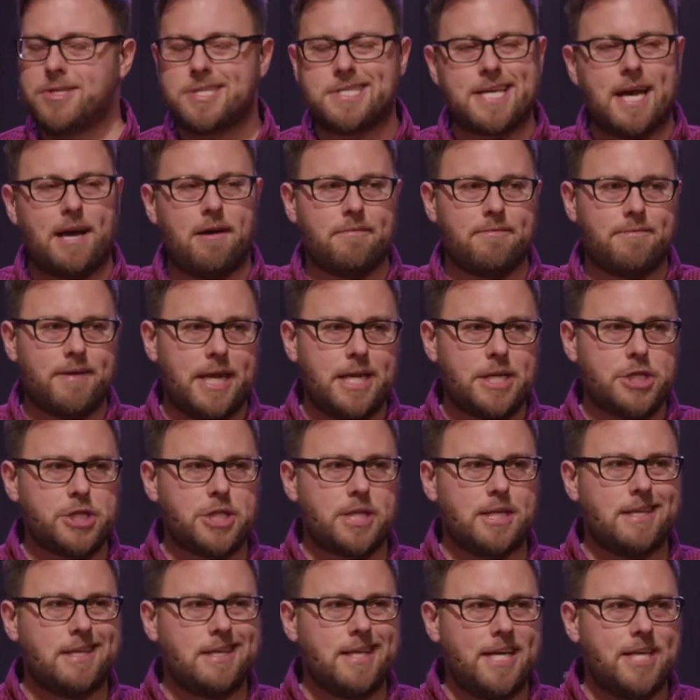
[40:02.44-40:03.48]

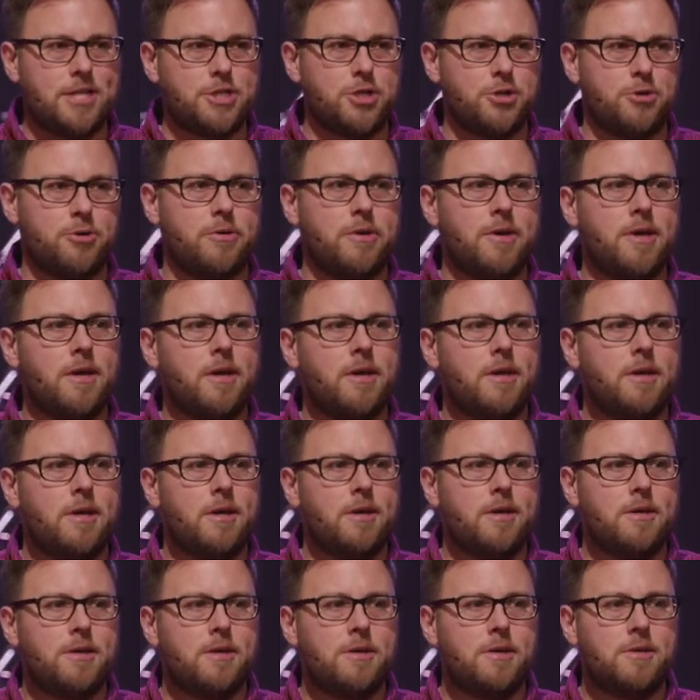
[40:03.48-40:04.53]
salvation, lead you
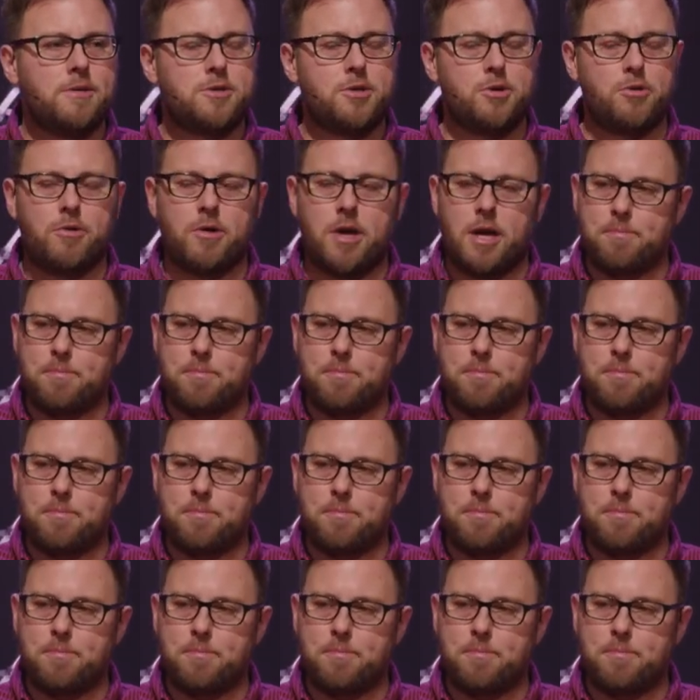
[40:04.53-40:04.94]
to